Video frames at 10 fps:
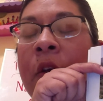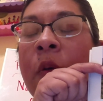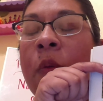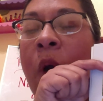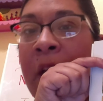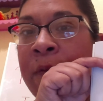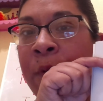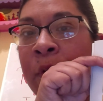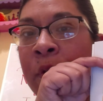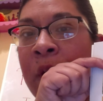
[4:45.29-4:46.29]
Why
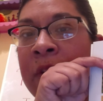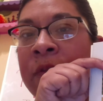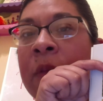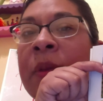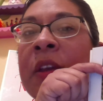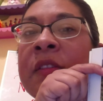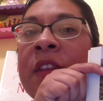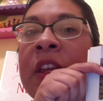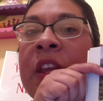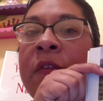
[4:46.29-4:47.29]
photograph? Because
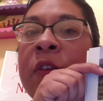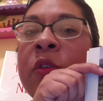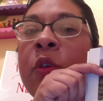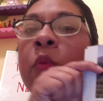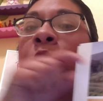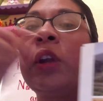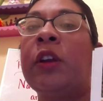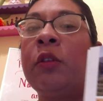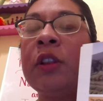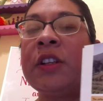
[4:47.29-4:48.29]
they give you the
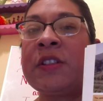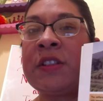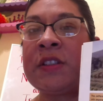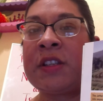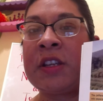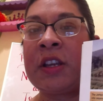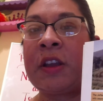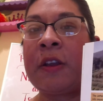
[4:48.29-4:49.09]
realistic